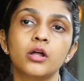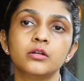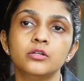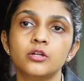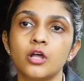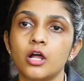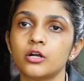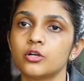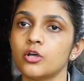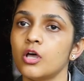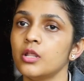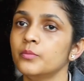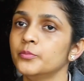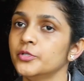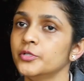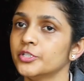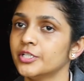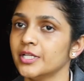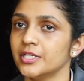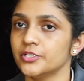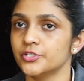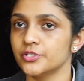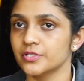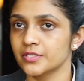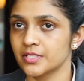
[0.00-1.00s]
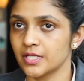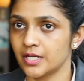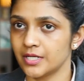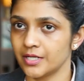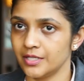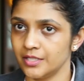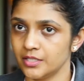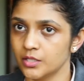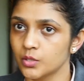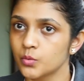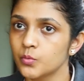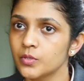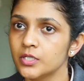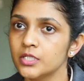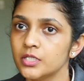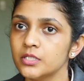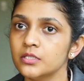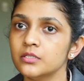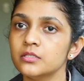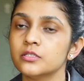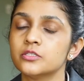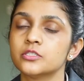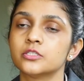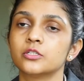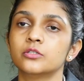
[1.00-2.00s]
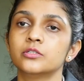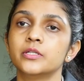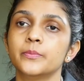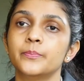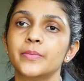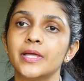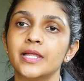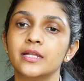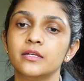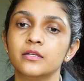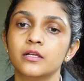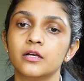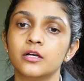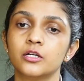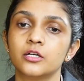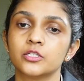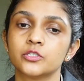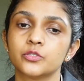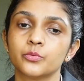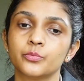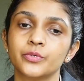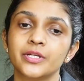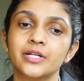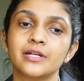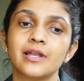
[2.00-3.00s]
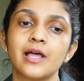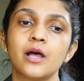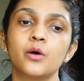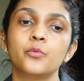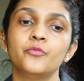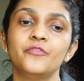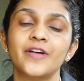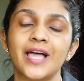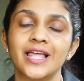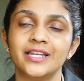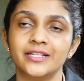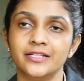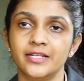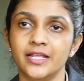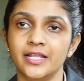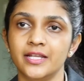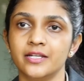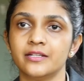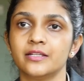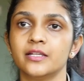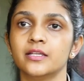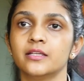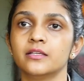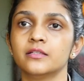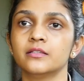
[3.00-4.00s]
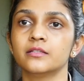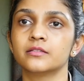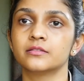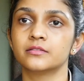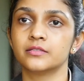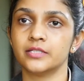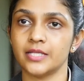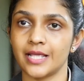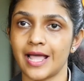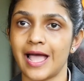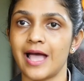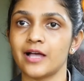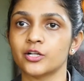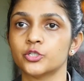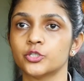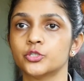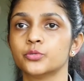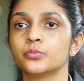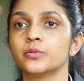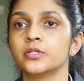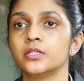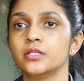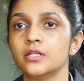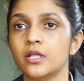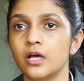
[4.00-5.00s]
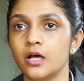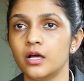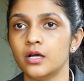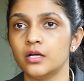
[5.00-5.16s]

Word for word: not all mutations are equal, so we are now validating the actual